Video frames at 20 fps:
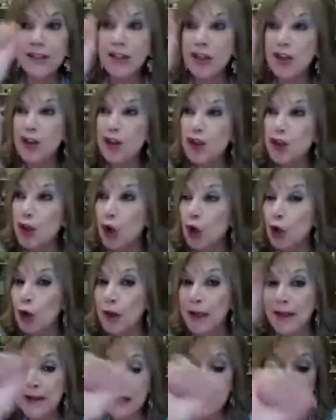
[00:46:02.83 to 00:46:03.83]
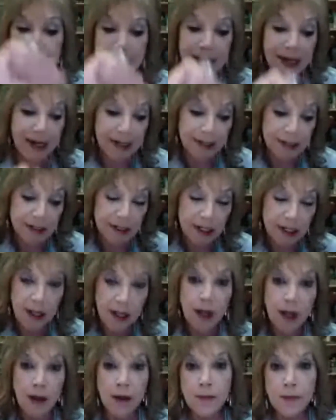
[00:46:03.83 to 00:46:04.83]
the circle in the least,
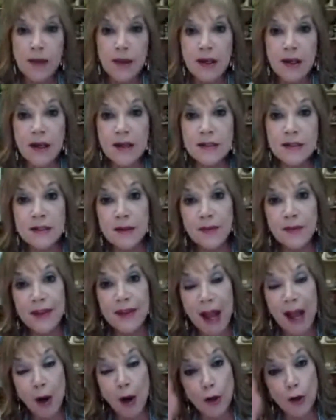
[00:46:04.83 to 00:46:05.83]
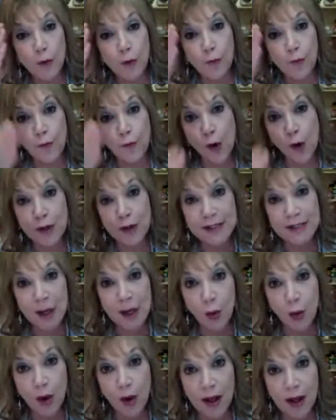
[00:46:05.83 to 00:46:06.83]
because now you're focusing
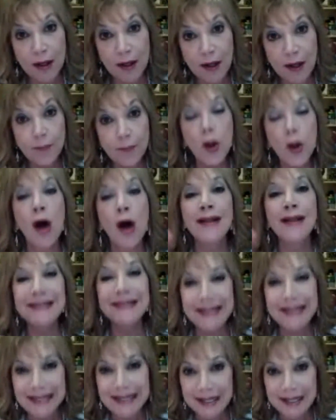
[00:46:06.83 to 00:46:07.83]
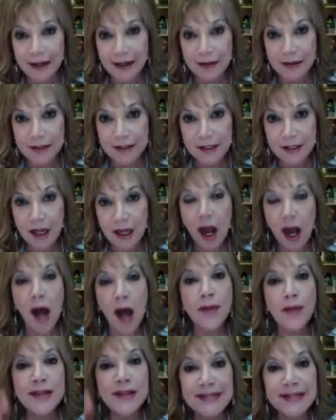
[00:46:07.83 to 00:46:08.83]
what? On details
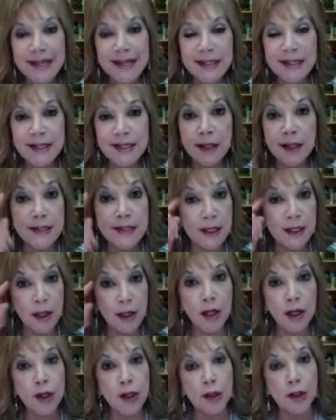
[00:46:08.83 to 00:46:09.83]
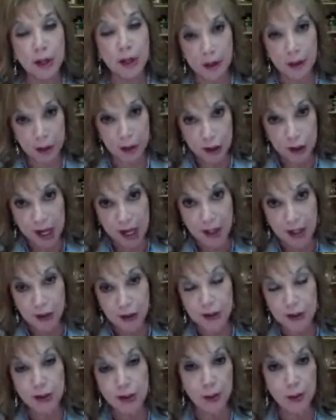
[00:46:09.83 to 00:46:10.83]
on the details and not on the, on the
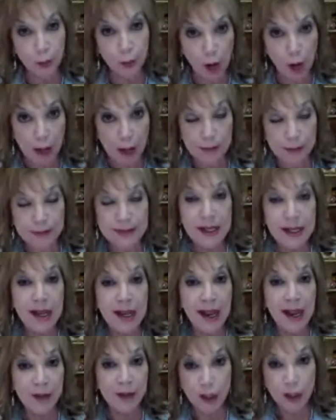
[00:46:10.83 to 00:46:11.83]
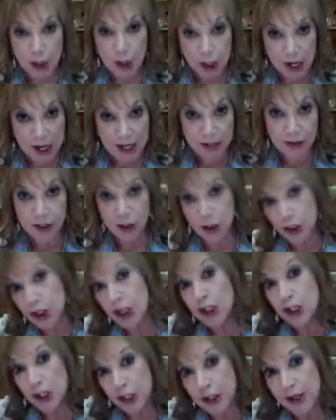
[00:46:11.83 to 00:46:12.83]
challenges or the problems and the chat, the
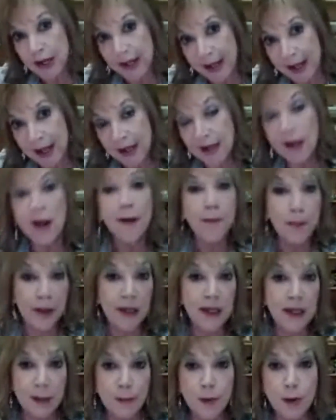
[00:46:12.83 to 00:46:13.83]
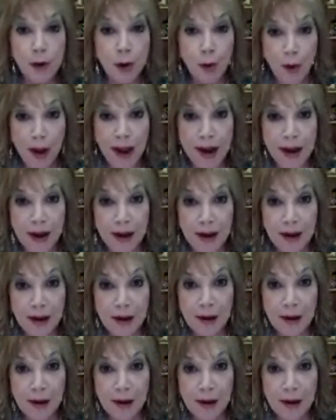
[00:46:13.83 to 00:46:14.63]
chitch in the head that keep you awake.